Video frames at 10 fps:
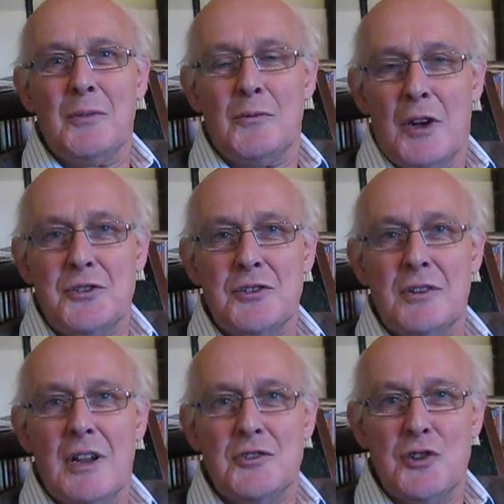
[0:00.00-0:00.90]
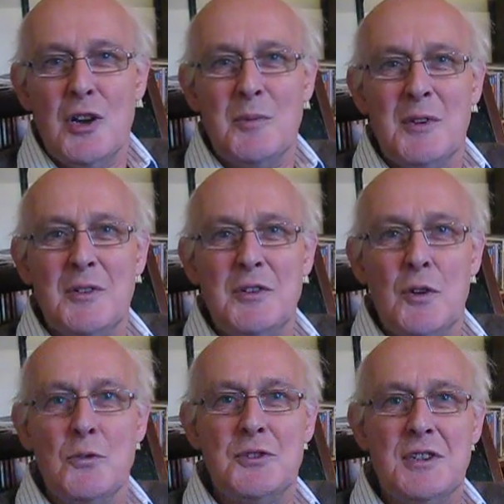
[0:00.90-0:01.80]
Russian and German
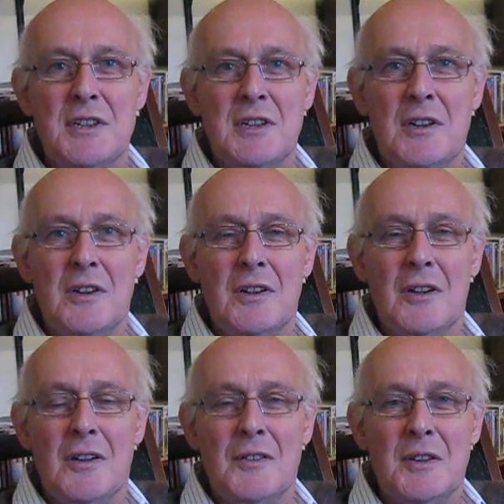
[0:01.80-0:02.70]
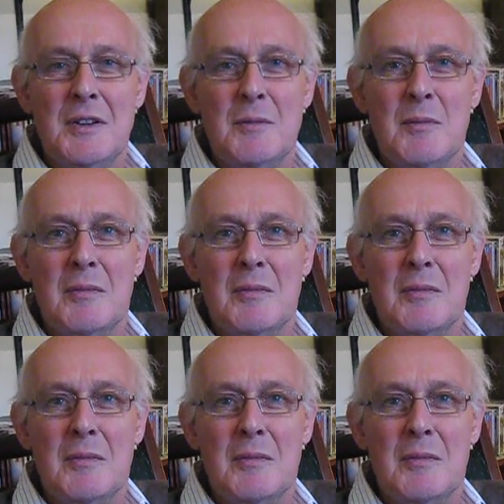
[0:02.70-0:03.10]
using the